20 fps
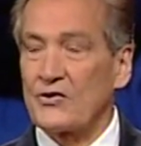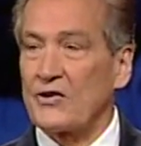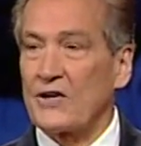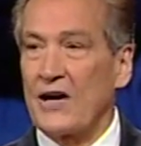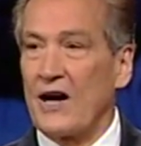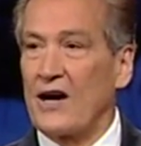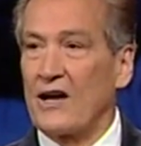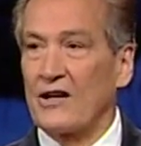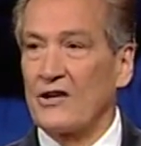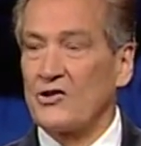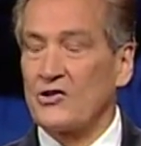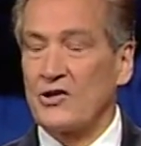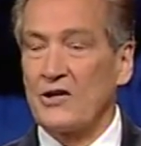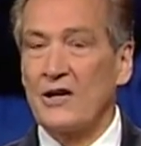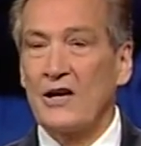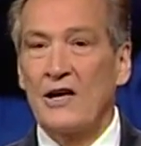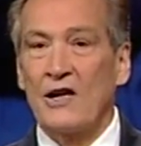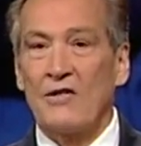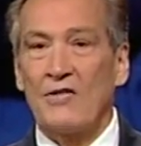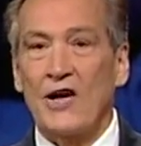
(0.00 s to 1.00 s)
theology,
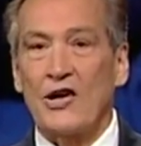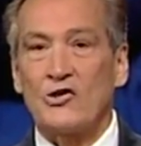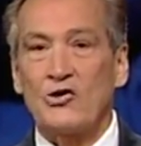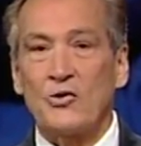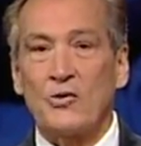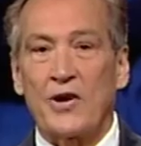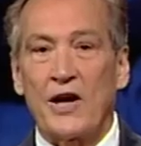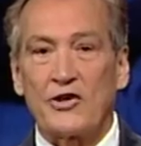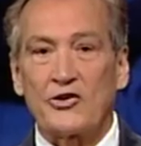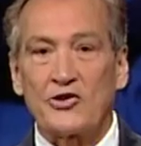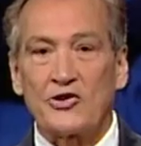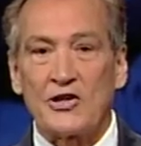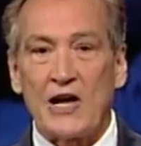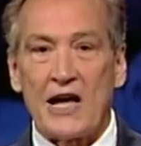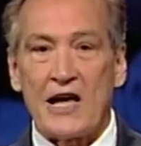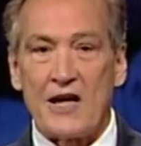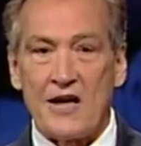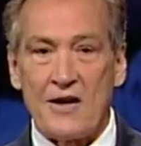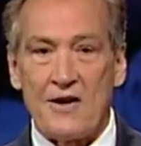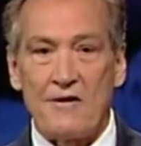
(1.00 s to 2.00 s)
that you get
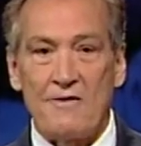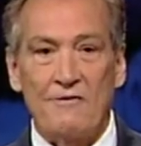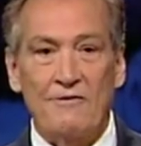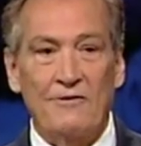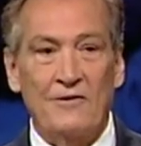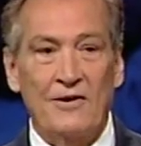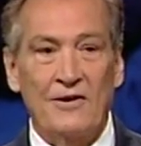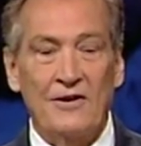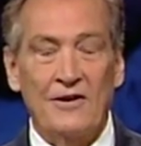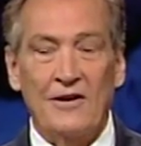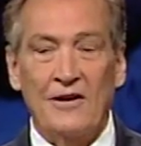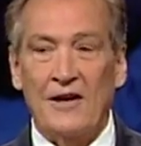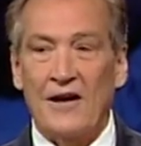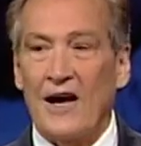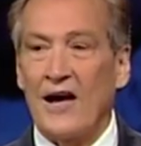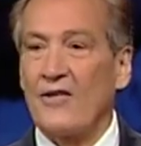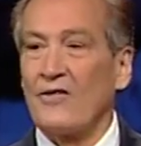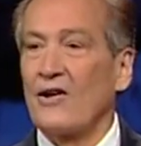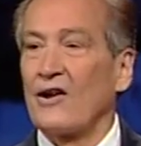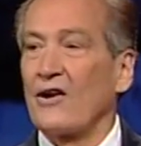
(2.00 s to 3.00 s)
saved
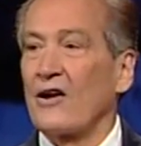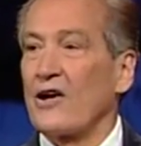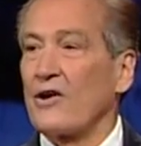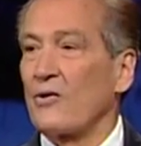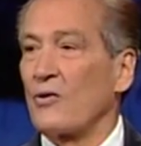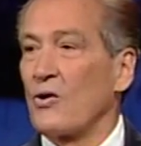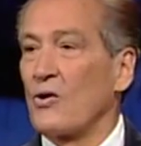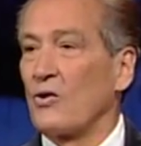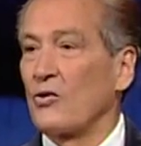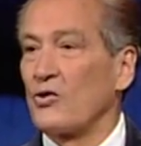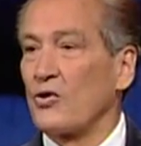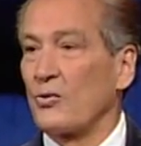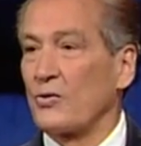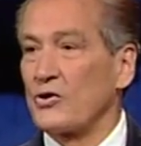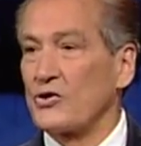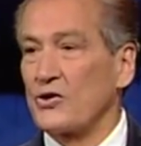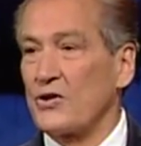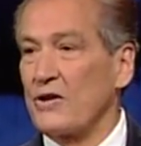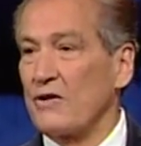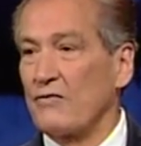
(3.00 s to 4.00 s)
and then later on you
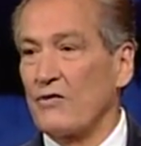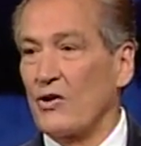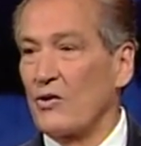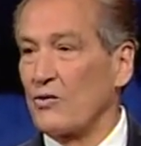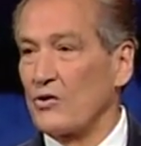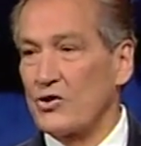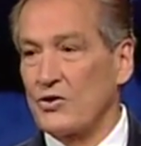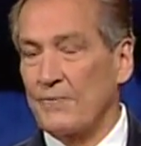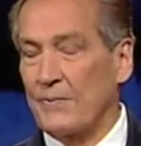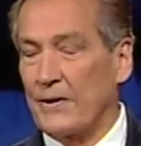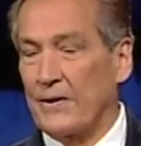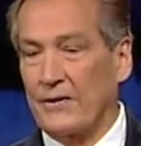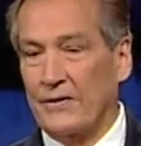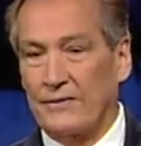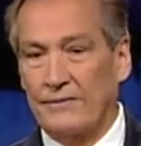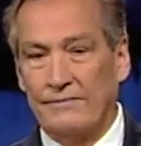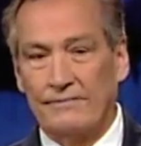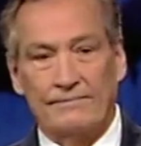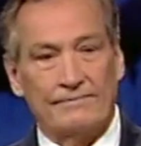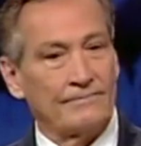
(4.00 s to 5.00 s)
receive the Holy Spirit.
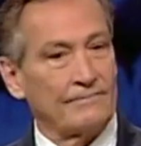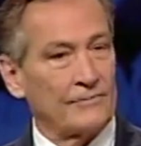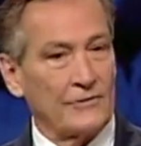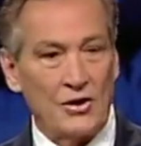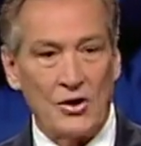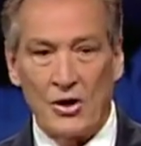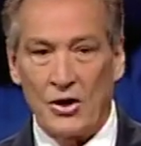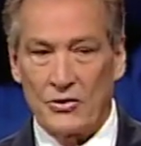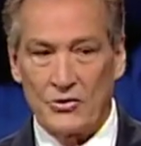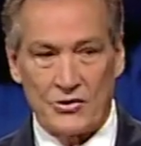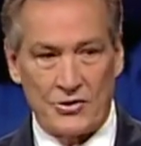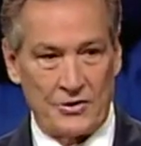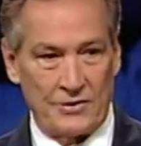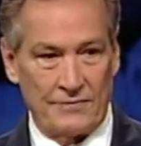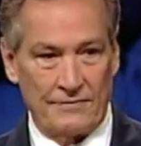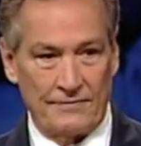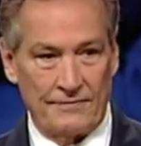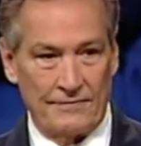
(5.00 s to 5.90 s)
No, sir.